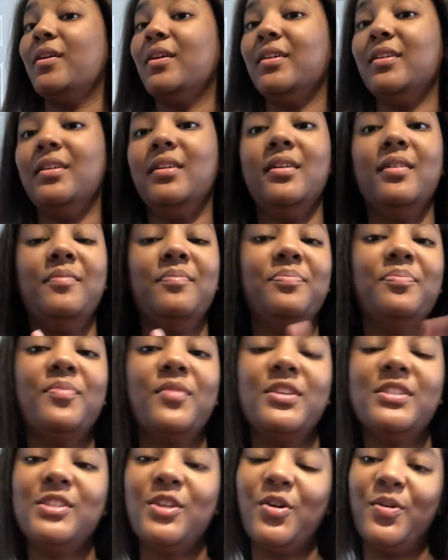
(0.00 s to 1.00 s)
Yeah.
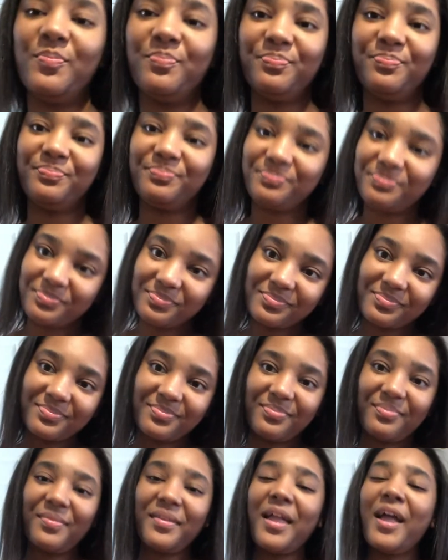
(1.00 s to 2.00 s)
So,
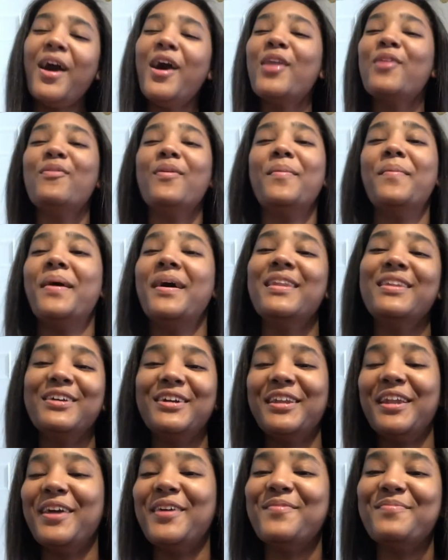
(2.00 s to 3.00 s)
I don't know why I'm
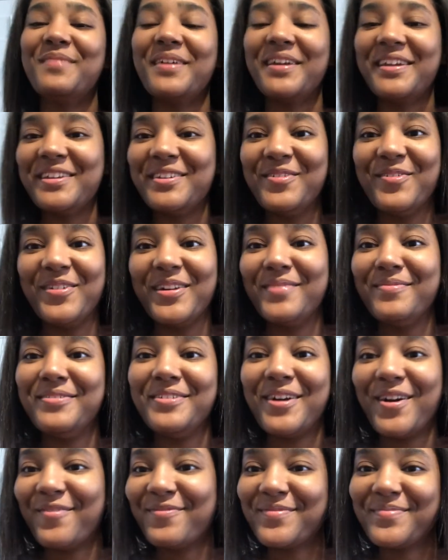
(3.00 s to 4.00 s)
looking at him like he's going to give me
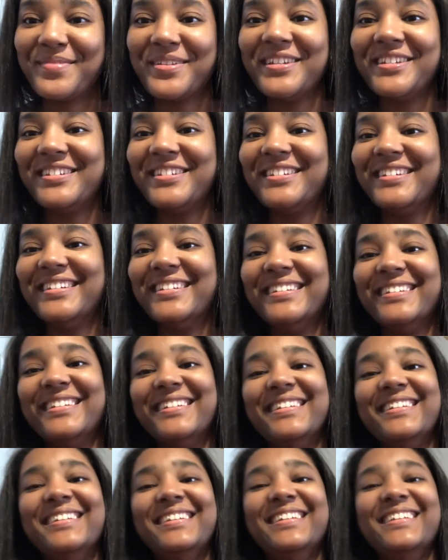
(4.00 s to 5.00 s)

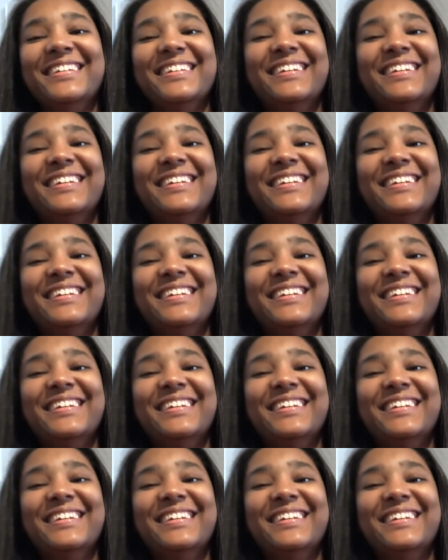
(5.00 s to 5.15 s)
confirmation.